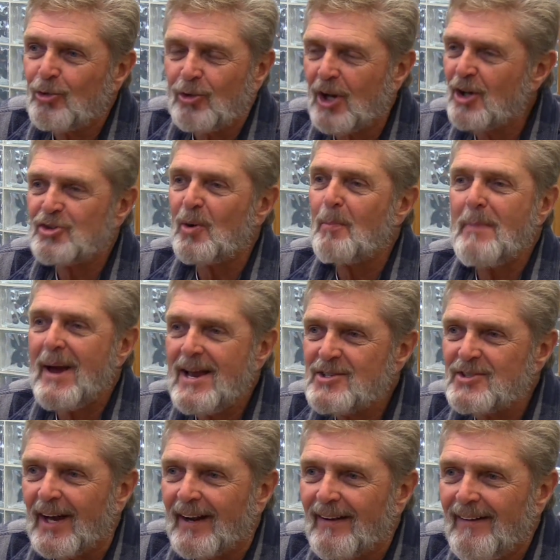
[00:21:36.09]
It's
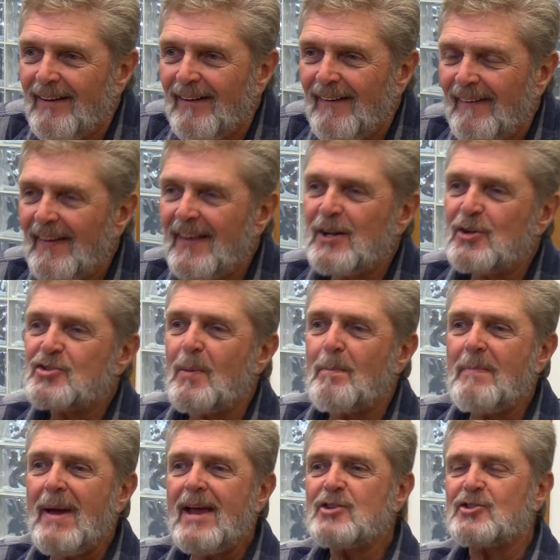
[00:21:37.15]
amazing. It is
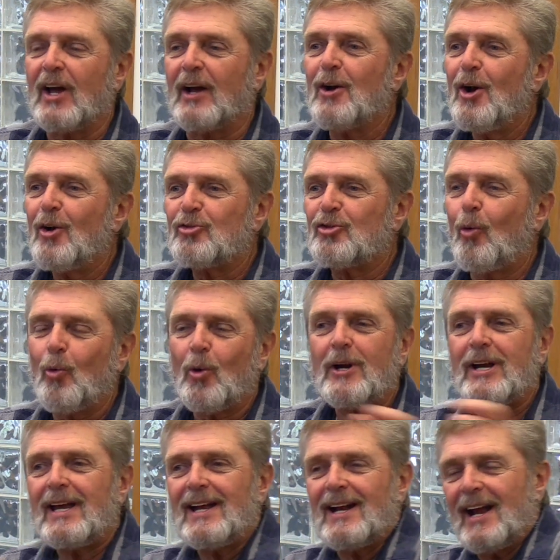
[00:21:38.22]
amazing. So we're
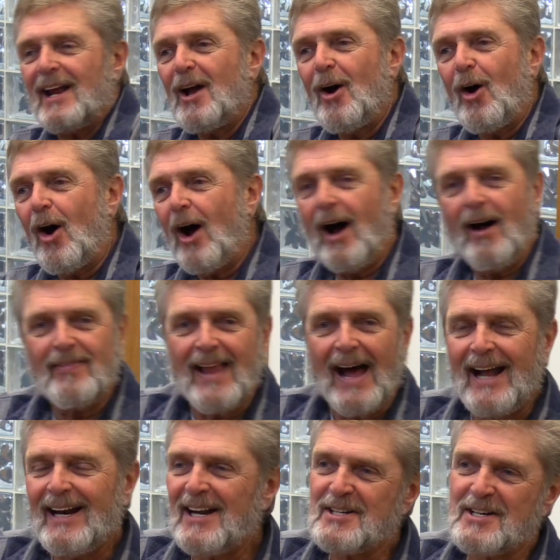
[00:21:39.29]
getting
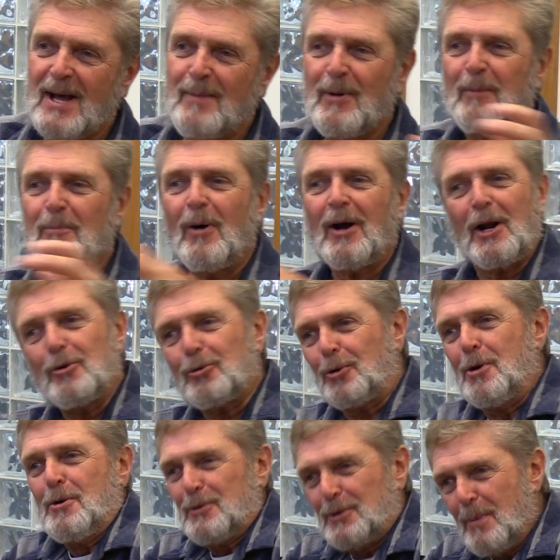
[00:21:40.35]
non-endemic money
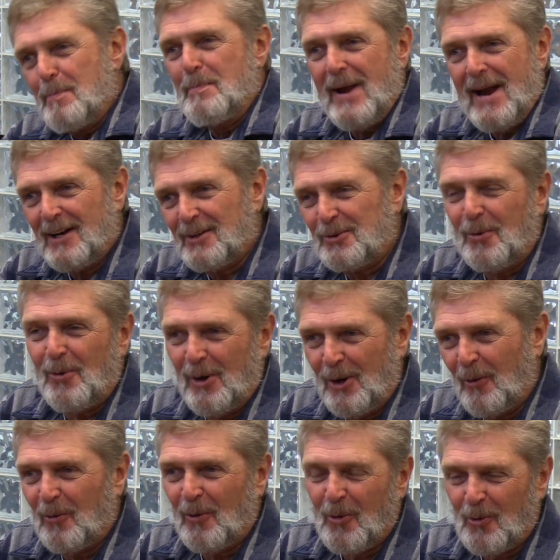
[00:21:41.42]
through the back door at
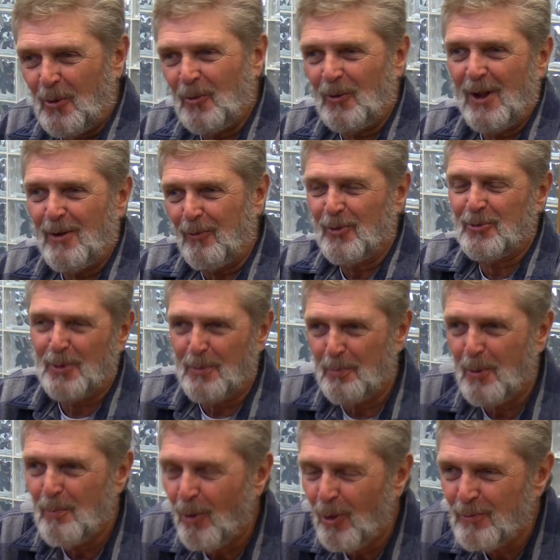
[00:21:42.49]
a local level to
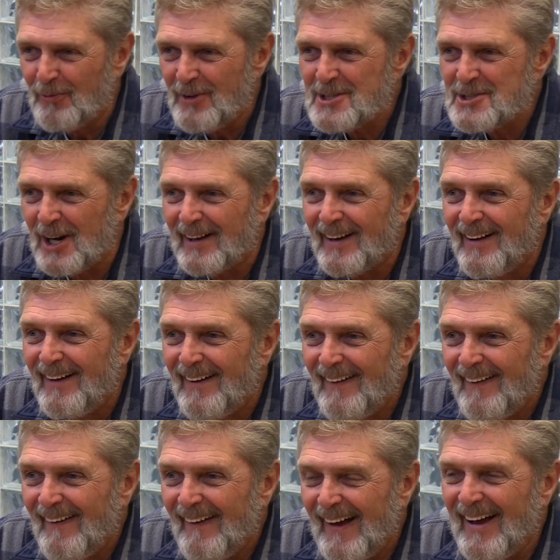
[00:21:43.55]
promote fishing.
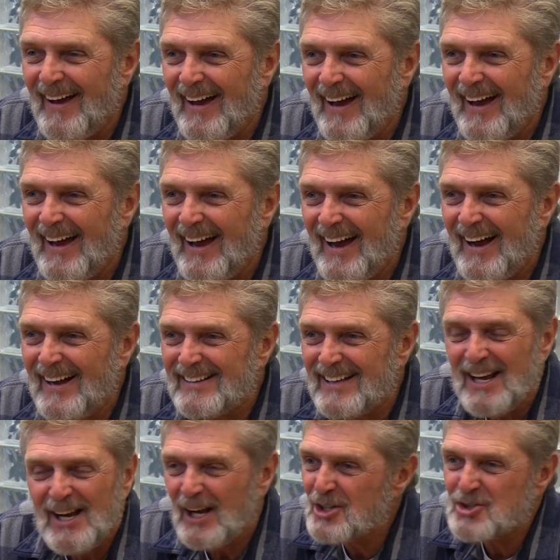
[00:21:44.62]

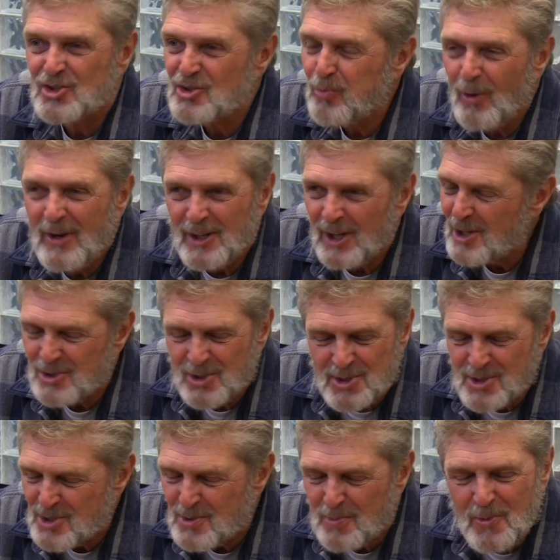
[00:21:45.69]
It's sweet. It's a
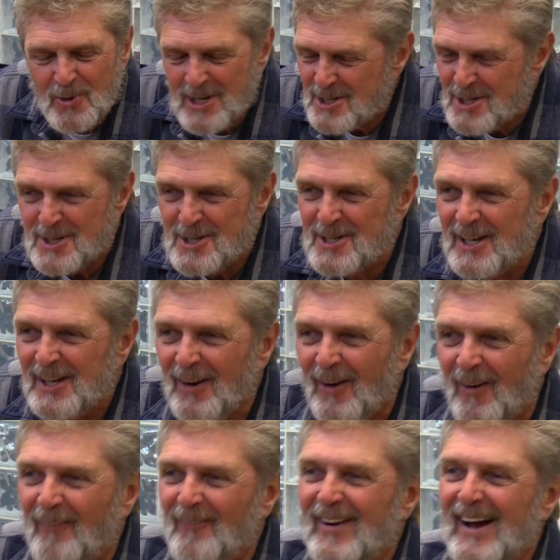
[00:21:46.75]
sweet
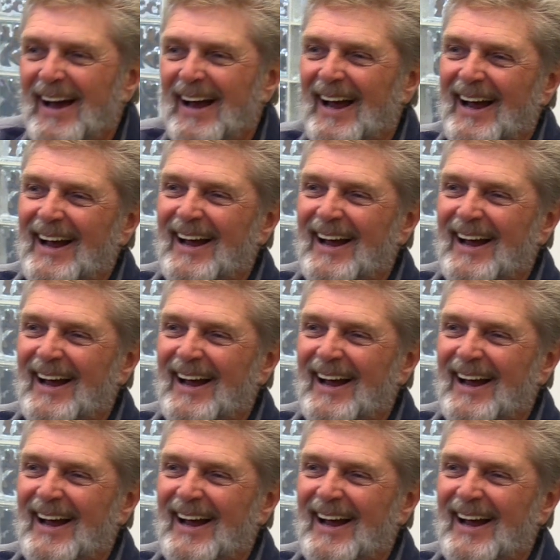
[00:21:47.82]
deal, man.